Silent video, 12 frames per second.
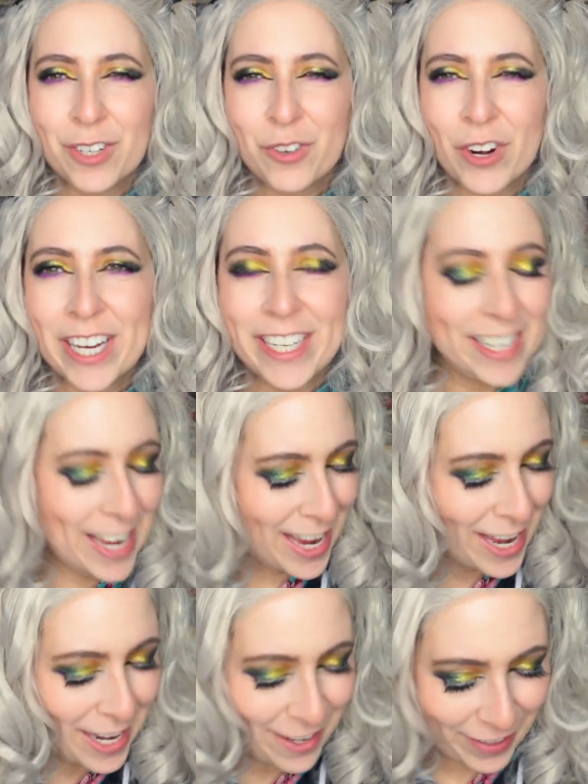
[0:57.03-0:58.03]
great
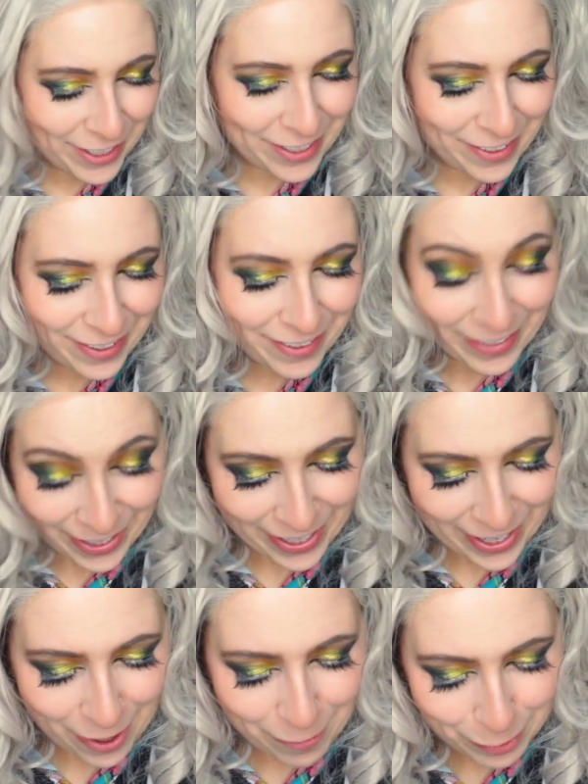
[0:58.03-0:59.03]
and makes me feel very
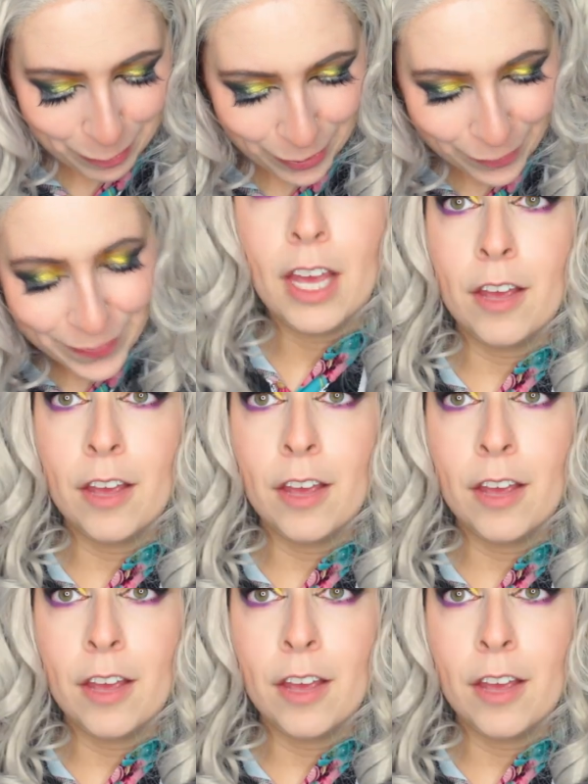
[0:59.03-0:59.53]
uncomfortable.